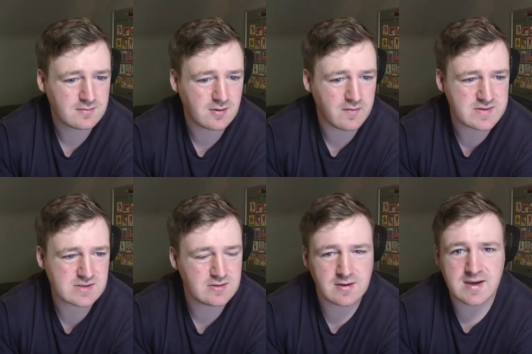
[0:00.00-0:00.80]

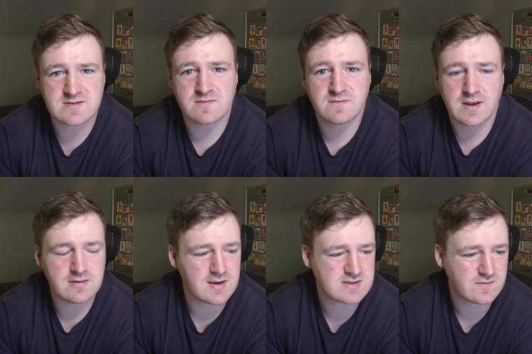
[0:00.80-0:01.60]
Obviously, you guys
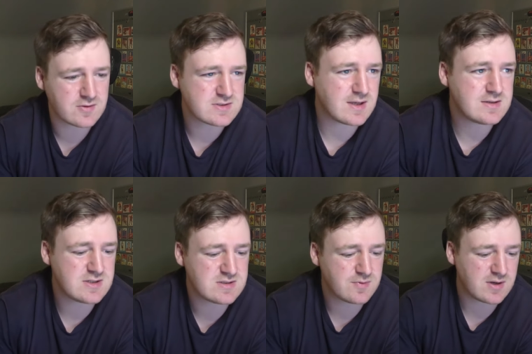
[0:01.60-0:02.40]
have all said
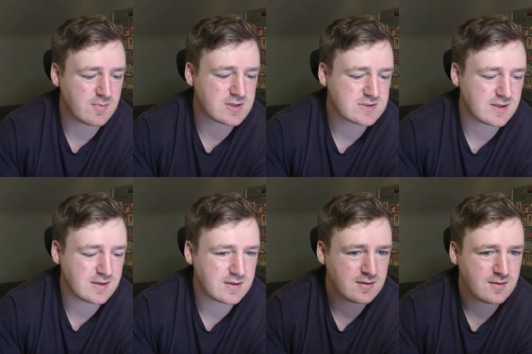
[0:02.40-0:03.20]
she's pretty much
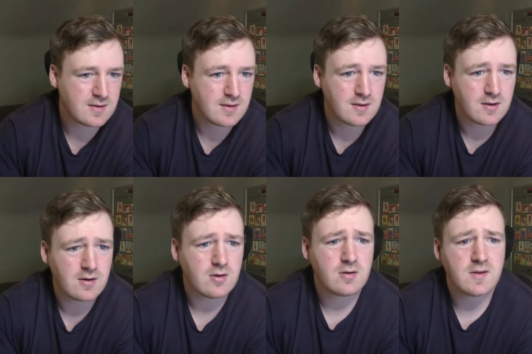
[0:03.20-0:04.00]
like
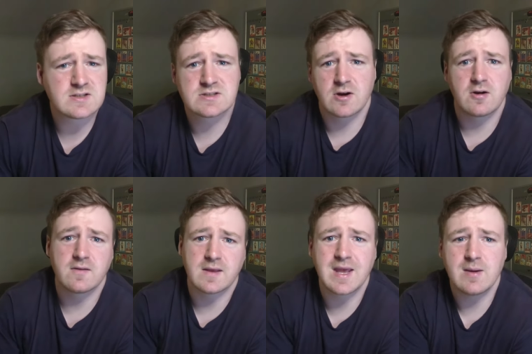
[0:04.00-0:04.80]
a star of
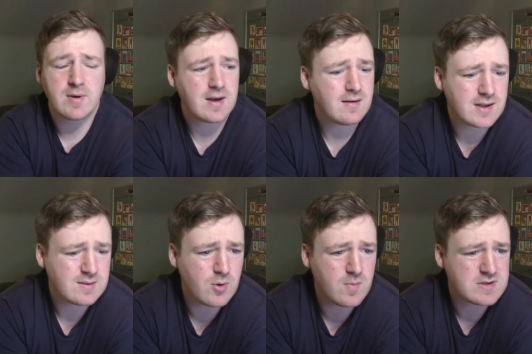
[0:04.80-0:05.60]
the game at
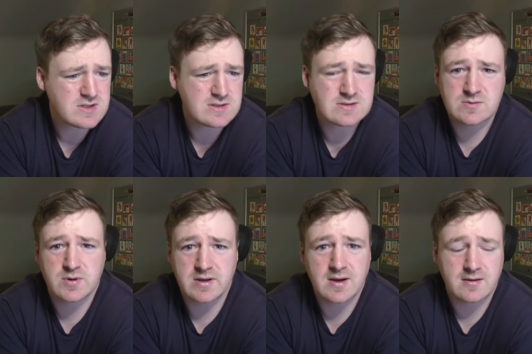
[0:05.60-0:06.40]
the moment. She's
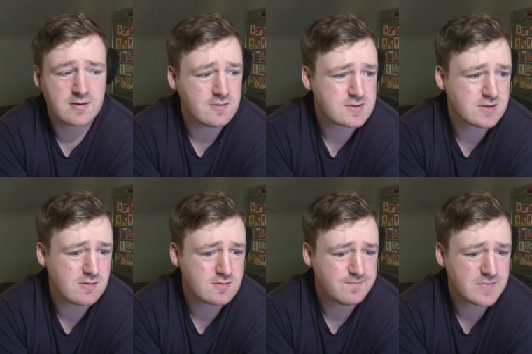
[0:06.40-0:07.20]
pretty young too,
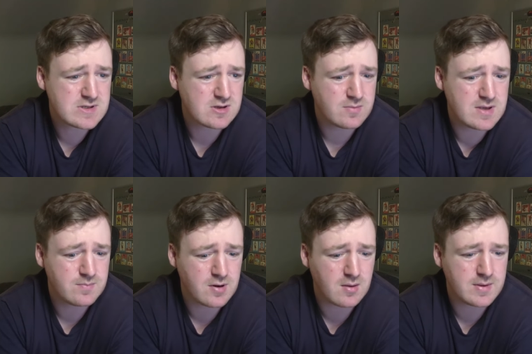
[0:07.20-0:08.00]
so she'll be
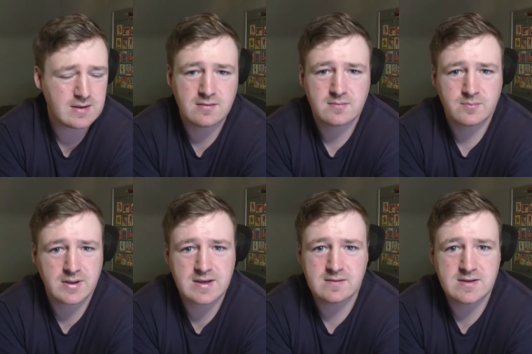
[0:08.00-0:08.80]
probably
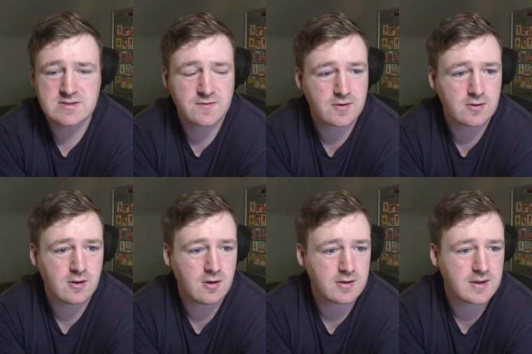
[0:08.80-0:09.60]
playing these for a
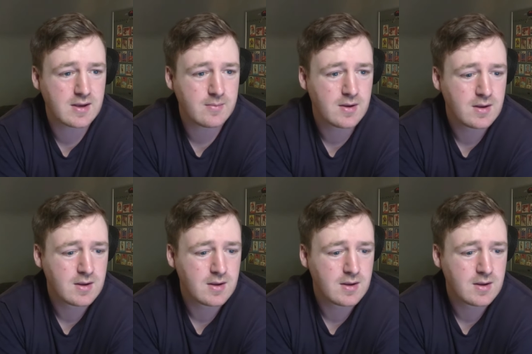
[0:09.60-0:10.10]
long time.